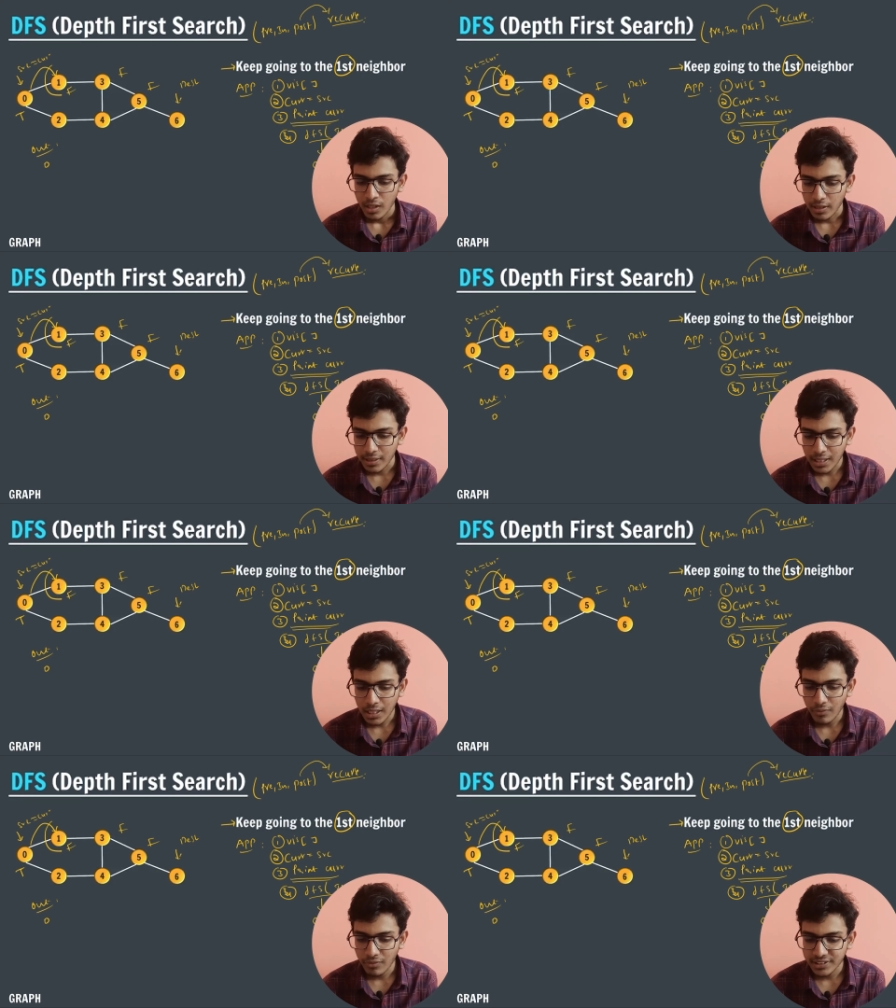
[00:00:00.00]

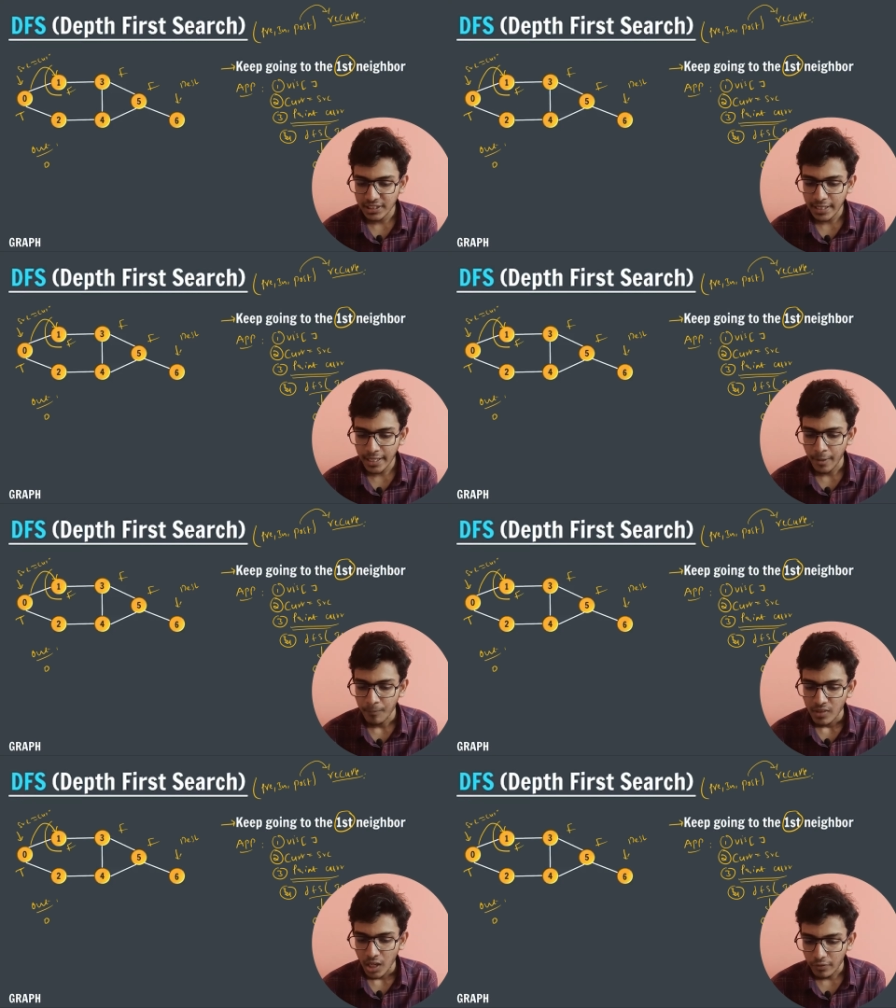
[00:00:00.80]
the visited
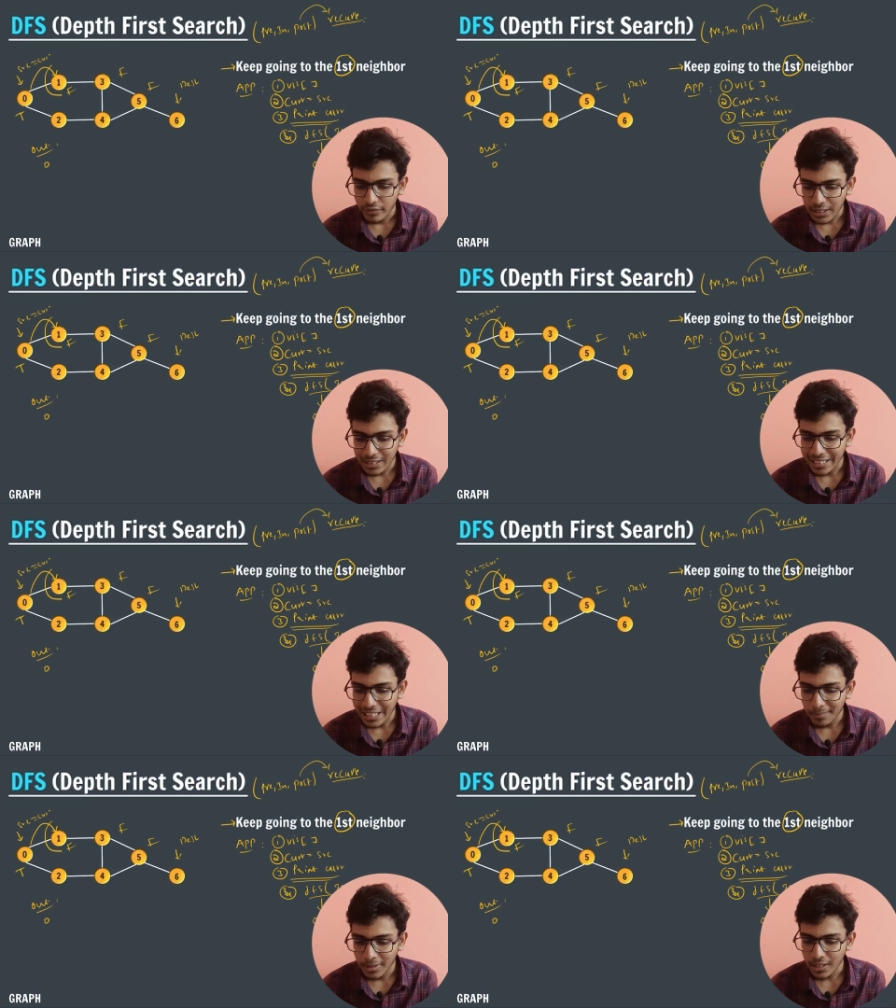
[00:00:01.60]
of that
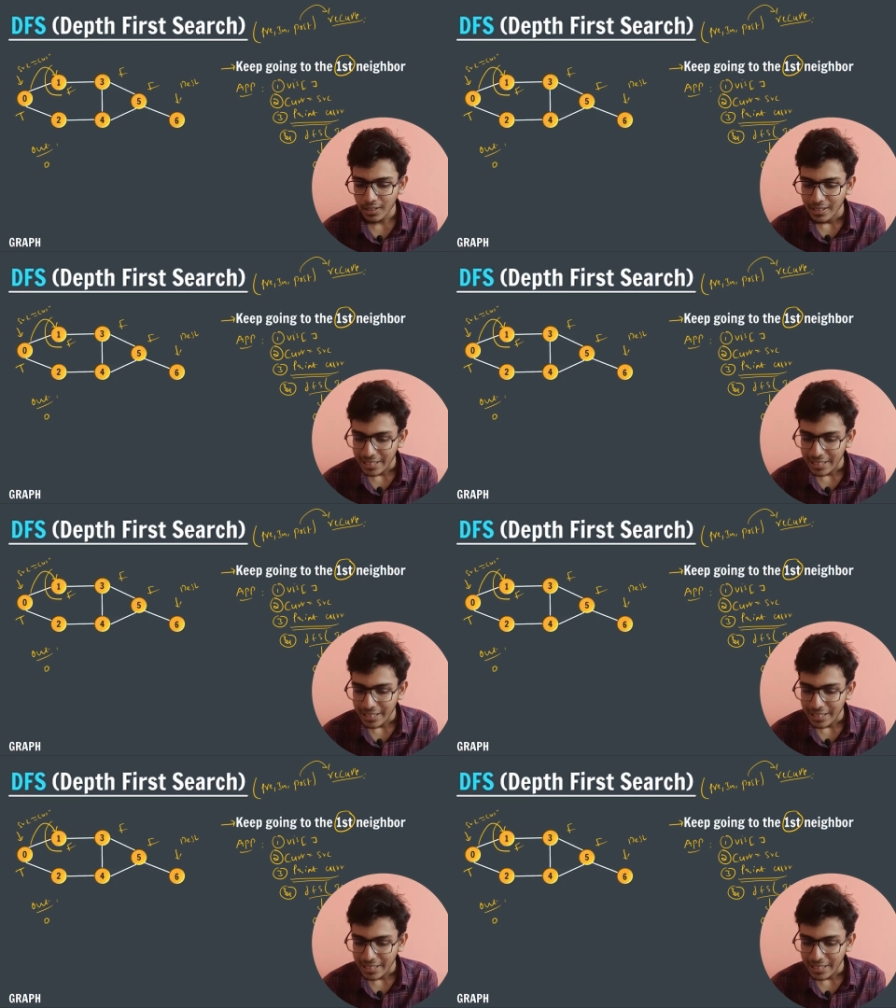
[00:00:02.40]
neighbor